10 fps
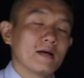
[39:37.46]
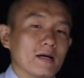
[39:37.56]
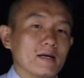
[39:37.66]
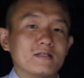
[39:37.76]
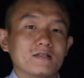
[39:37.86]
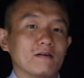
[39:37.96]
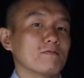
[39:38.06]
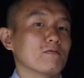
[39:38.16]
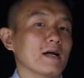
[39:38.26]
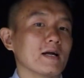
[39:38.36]
is
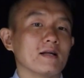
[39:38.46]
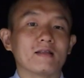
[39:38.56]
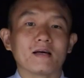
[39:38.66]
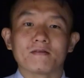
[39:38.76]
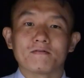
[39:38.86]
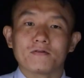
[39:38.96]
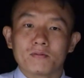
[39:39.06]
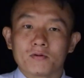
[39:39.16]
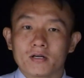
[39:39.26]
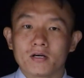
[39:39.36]
afraid that the
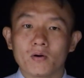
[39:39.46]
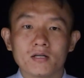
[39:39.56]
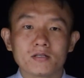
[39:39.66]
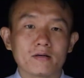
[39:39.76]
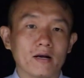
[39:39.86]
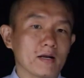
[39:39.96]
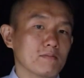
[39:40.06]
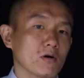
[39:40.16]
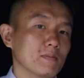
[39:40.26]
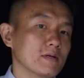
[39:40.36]
firm could go under at any
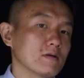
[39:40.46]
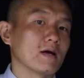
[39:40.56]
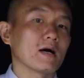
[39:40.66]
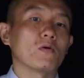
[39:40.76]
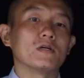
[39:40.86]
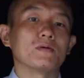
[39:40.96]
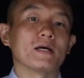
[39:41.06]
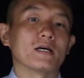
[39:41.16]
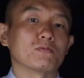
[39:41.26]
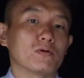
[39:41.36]
moment. They're not going to be
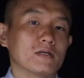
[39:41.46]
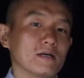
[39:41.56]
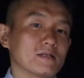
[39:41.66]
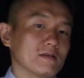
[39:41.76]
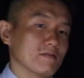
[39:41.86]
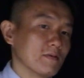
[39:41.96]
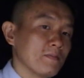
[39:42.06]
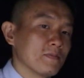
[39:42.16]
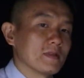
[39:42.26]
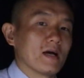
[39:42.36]
as productive.
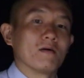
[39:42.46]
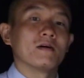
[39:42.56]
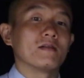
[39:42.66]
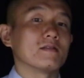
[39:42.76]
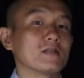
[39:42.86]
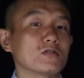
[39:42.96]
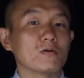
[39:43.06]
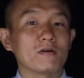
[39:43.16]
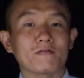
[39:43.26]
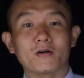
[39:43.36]
Now, this
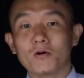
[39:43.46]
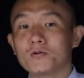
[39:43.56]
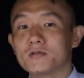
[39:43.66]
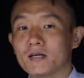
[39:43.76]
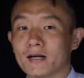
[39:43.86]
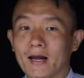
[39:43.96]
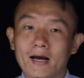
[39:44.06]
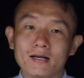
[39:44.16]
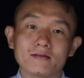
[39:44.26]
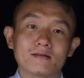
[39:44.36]
sort of goes
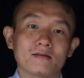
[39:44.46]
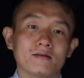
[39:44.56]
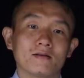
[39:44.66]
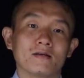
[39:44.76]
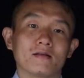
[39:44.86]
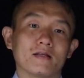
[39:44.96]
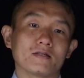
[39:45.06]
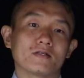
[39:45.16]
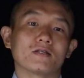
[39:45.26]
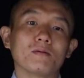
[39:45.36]
against the
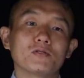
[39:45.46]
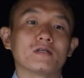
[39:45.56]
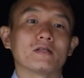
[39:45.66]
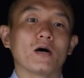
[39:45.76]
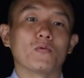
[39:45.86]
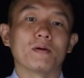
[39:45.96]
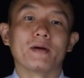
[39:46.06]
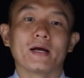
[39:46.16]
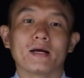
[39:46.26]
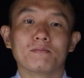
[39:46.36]
assumption that we
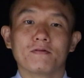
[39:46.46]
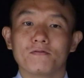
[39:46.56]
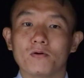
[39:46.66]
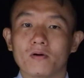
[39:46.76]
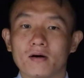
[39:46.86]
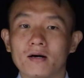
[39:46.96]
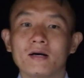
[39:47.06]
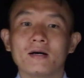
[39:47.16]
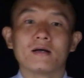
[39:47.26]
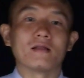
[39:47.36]
made before
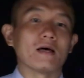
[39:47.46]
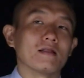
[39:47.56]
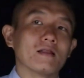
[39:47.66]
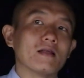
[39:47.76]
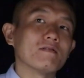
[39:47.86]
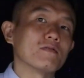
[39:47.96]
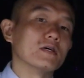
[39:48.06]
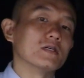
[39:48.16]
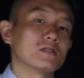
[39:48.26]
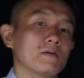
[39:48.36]
that
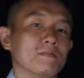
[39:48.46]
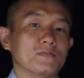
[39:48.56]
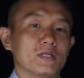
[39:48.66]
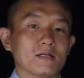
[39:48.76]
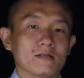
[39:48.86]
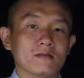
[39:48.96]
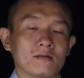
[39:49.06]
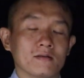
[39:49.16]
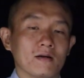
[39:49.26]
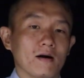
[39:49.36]
leverage doesn't
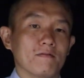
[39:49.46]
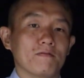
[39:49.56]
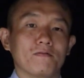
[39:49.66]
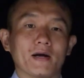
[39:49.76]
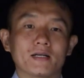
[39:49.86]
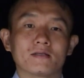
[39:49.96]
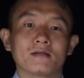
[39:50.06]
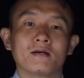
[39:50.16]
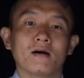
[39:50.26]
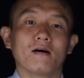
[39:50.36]
affect
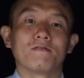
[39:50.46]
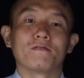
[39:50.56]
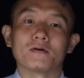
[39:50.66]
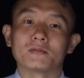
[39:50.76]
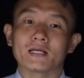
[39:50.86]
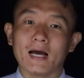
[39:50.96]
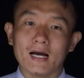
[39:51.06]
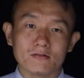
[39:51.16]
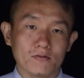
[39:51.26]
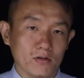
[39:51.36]
a firm's
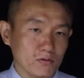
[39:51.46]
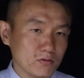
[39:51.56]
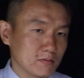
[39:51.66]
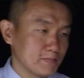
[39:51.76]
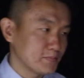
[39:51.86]
cash flows,